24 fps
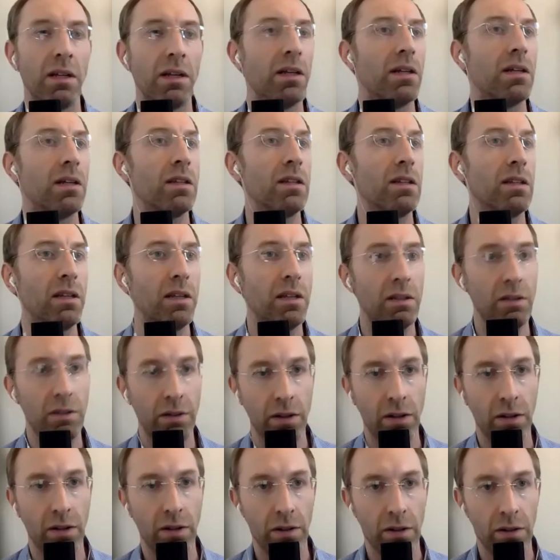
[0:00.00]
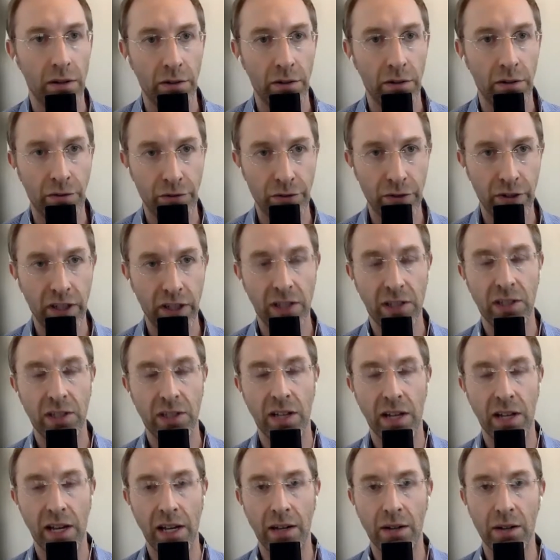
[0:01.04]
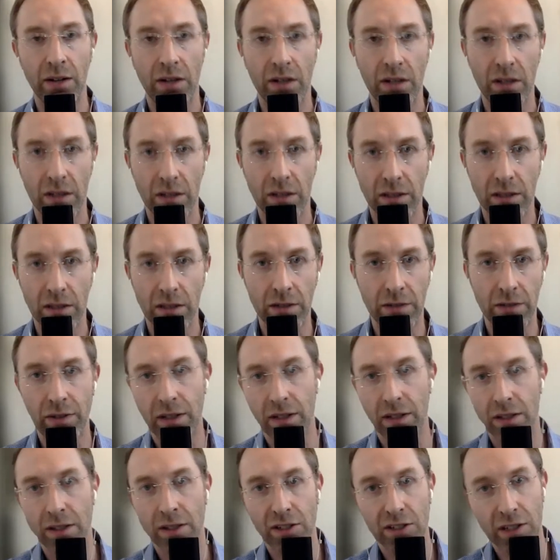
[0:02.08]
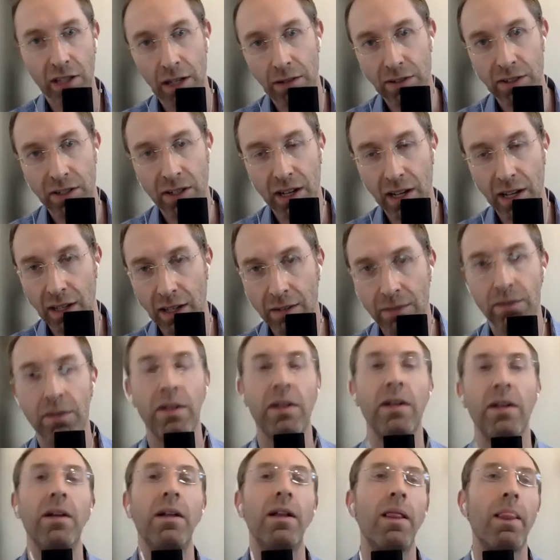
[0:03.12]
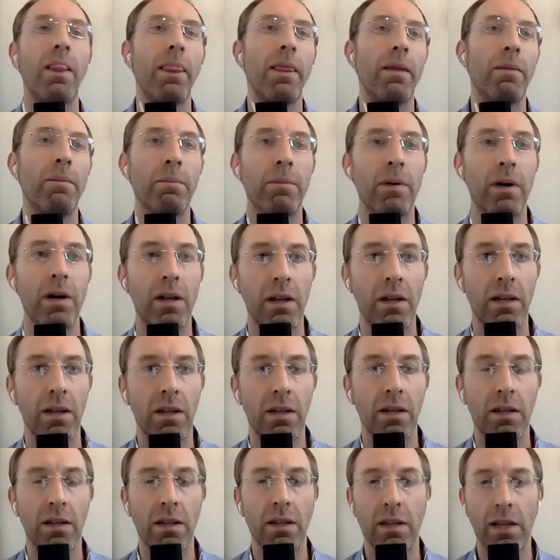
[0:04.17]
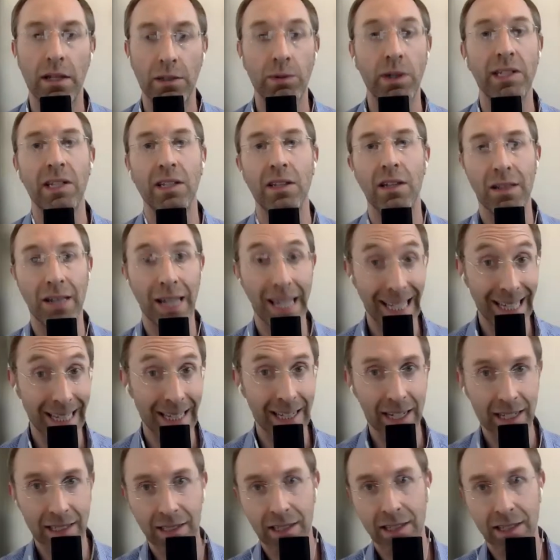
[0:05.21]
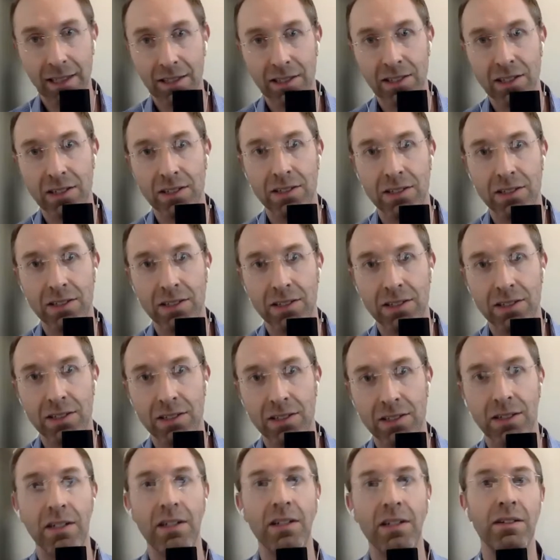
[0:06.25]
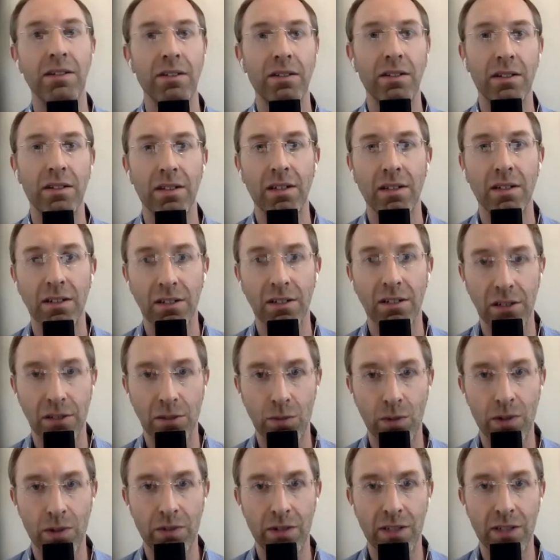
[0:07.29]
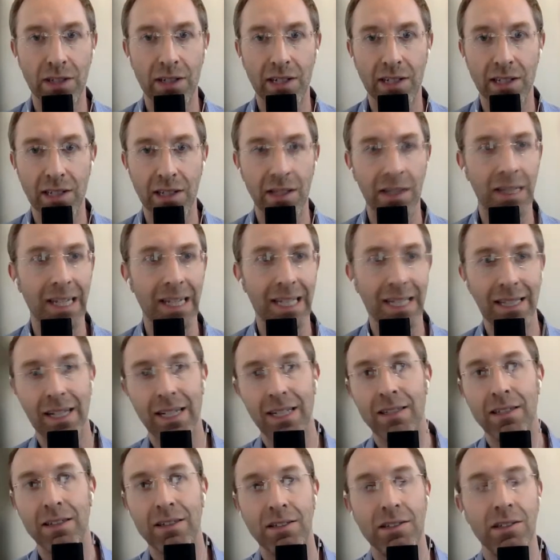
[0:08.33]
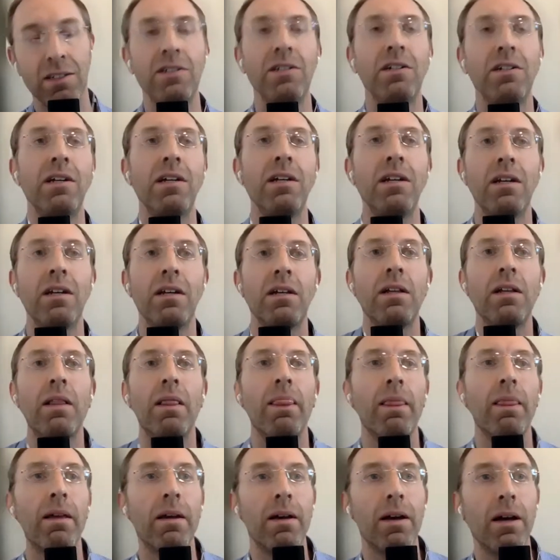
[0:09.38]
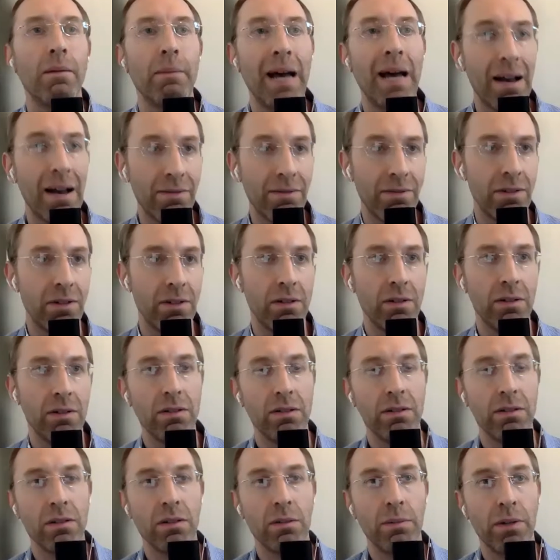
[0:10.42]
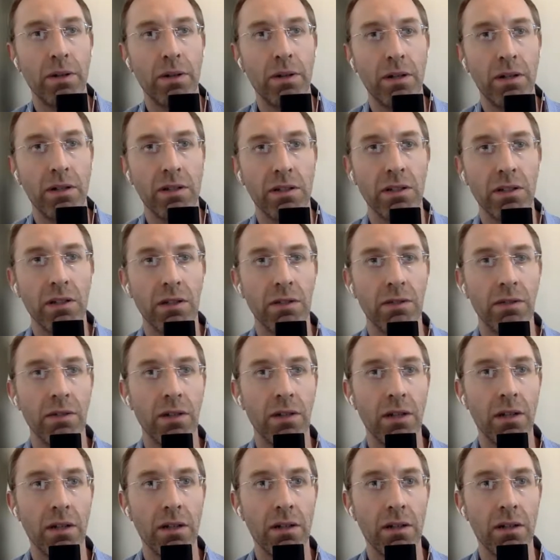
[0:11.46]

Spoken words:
the free side defeated the slave side. But that's why I said the late 19th century. At least one reason I said the late 19th century, after the period of slavery,